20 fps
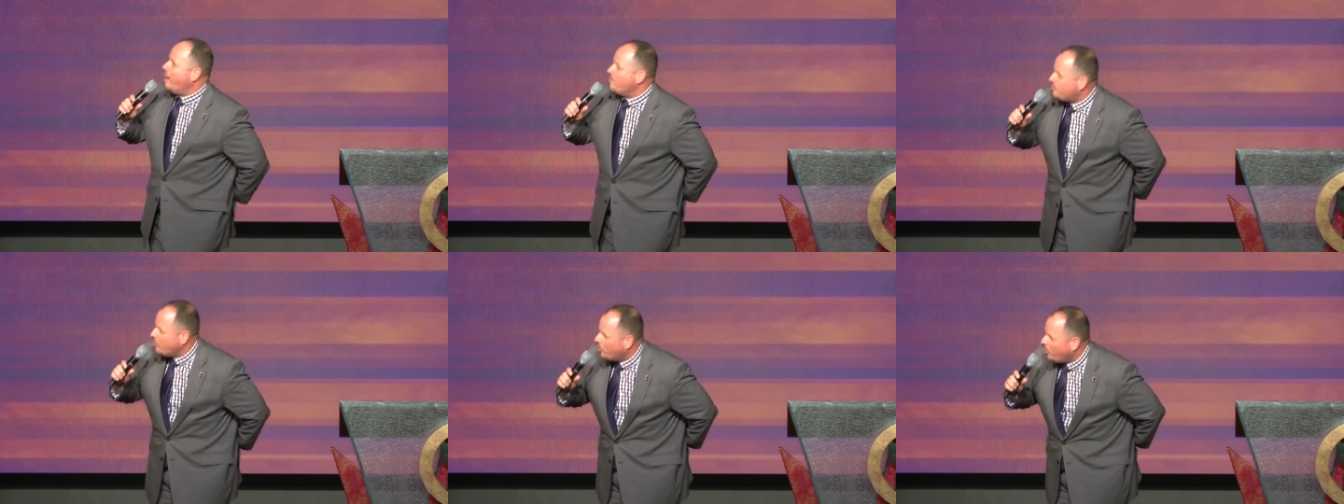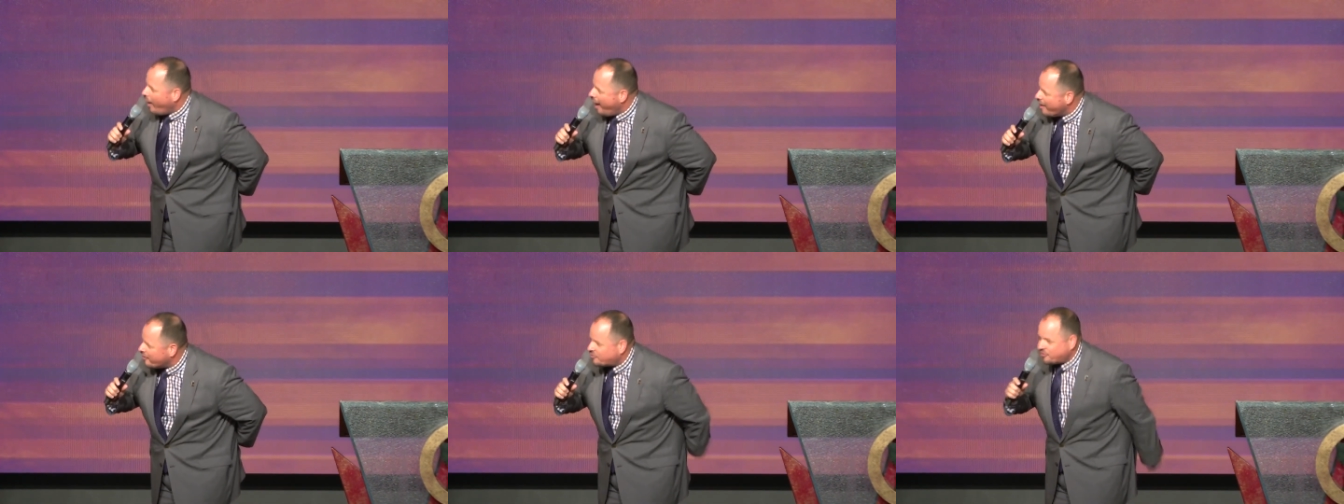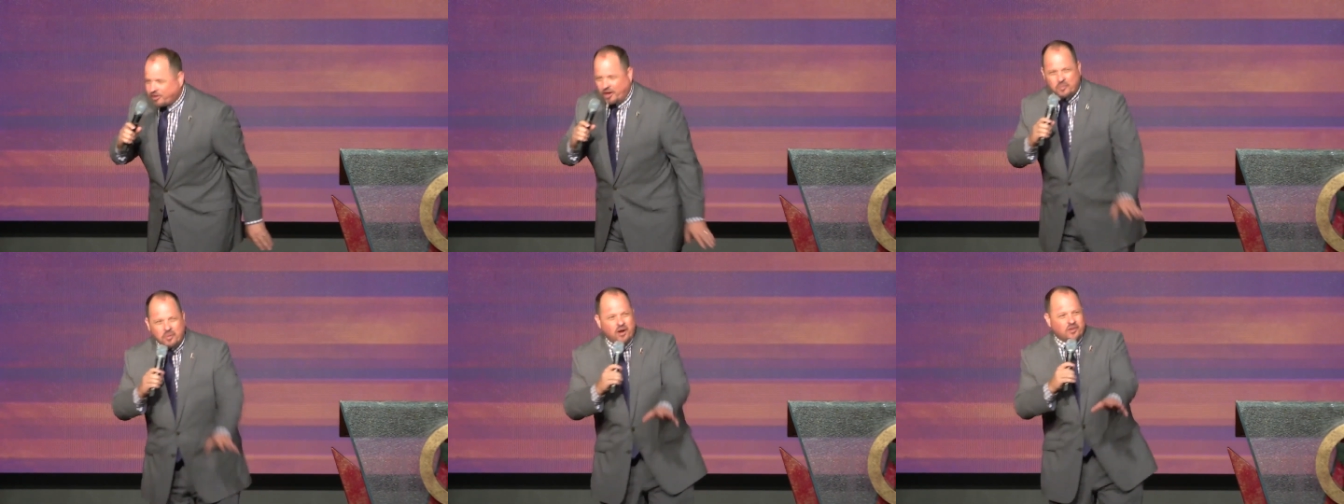type of
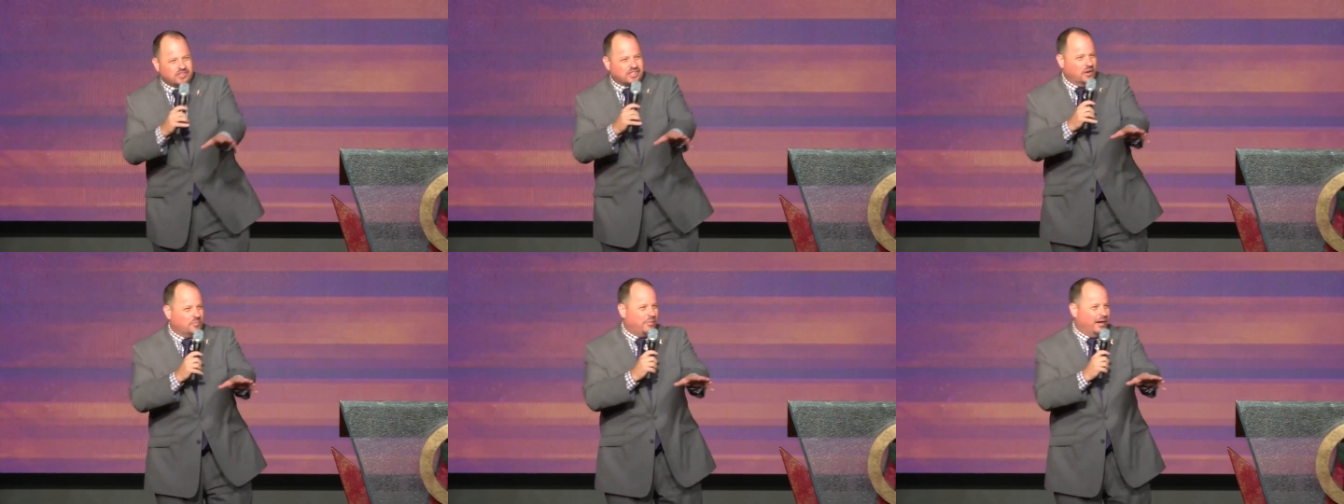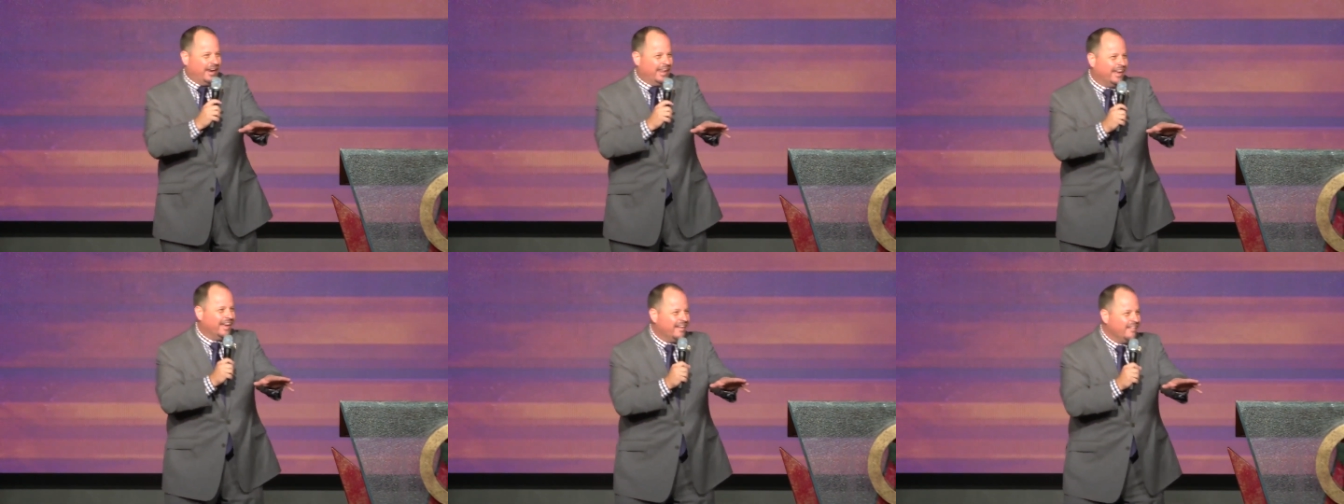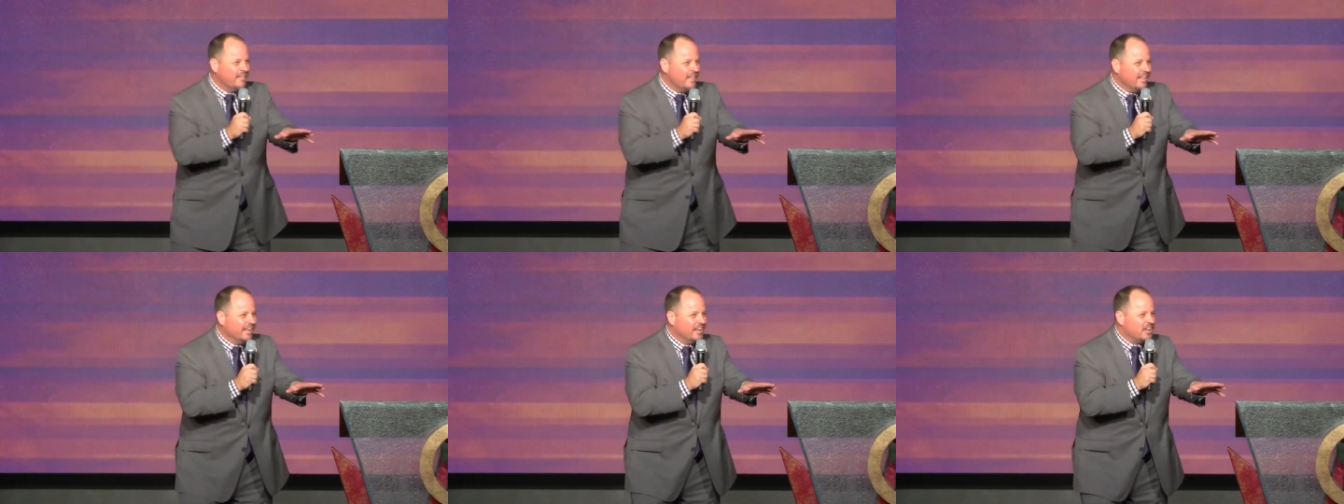wife. Come on, somebody.
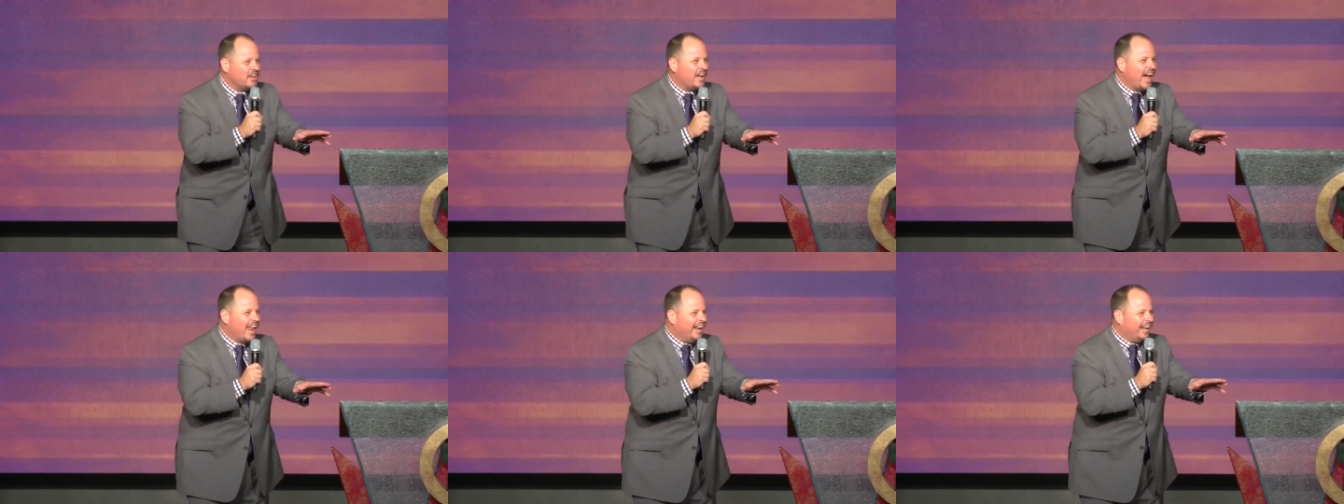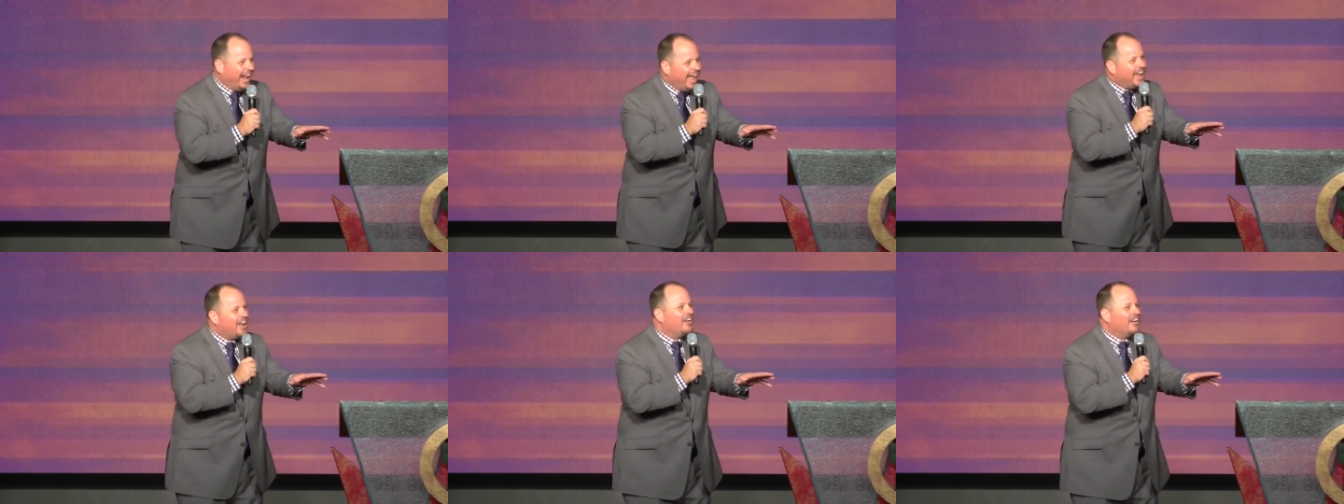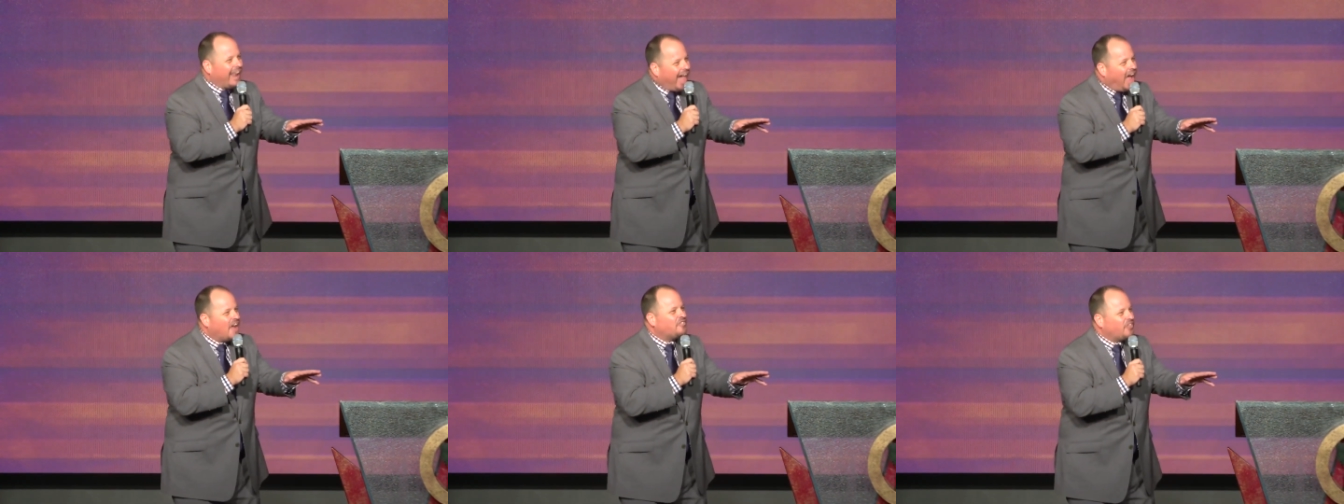You got to lay
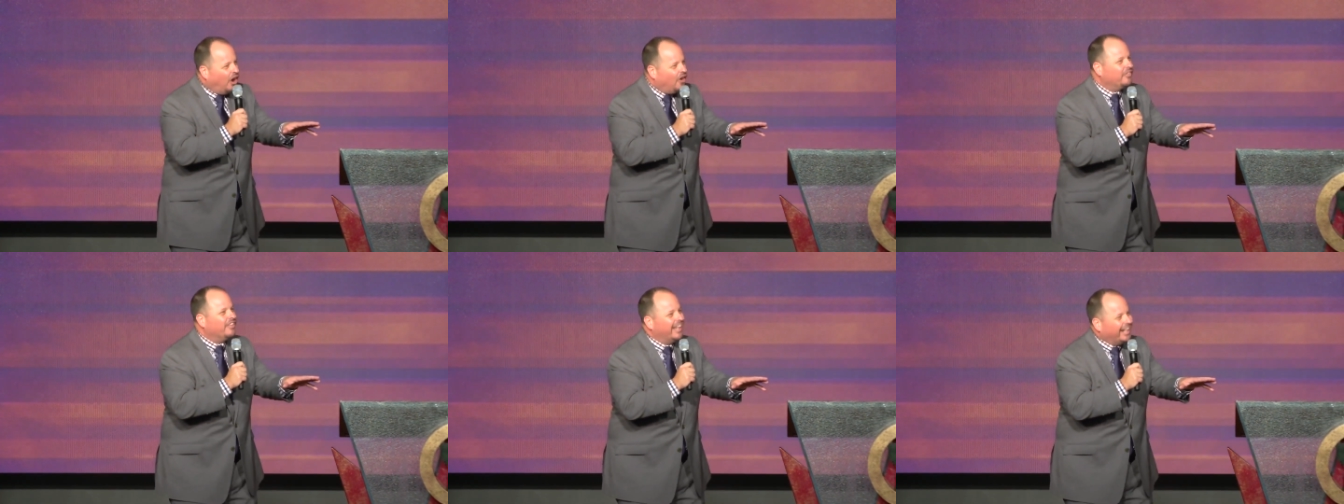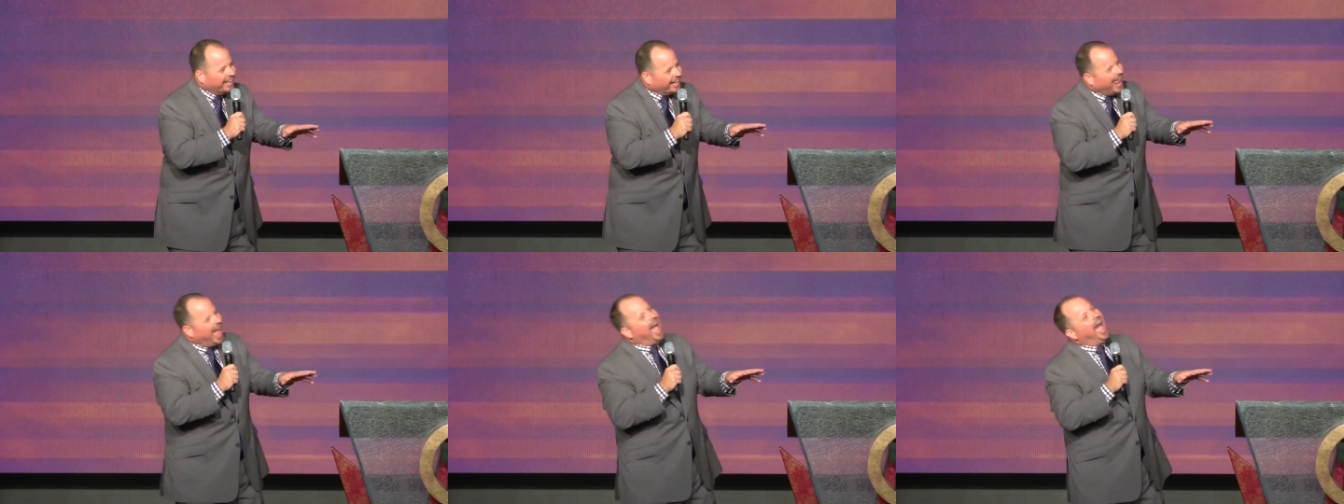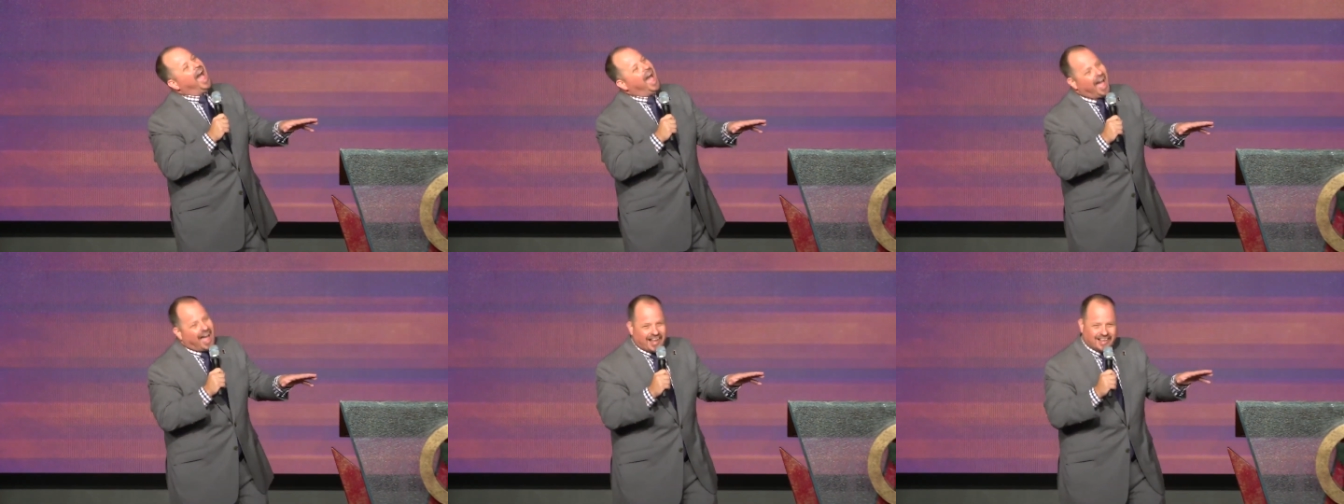your life on the
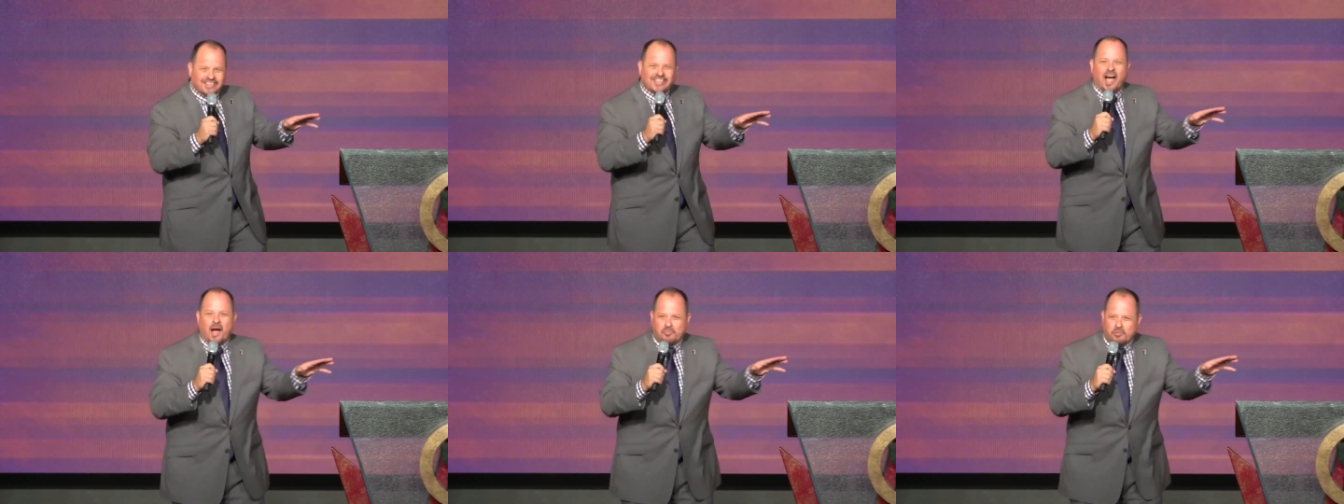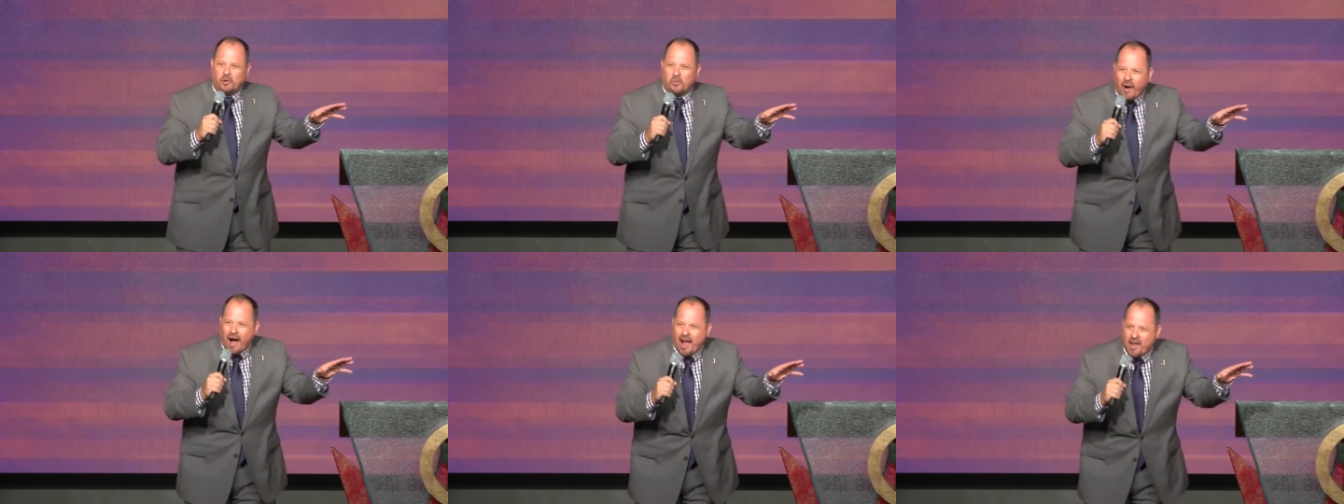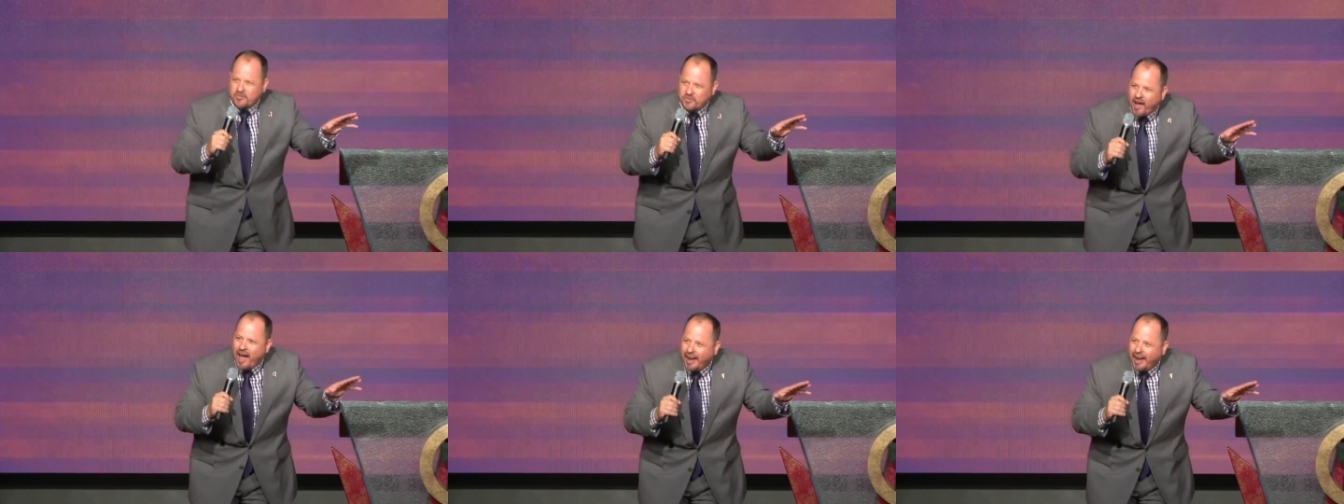line type of wife.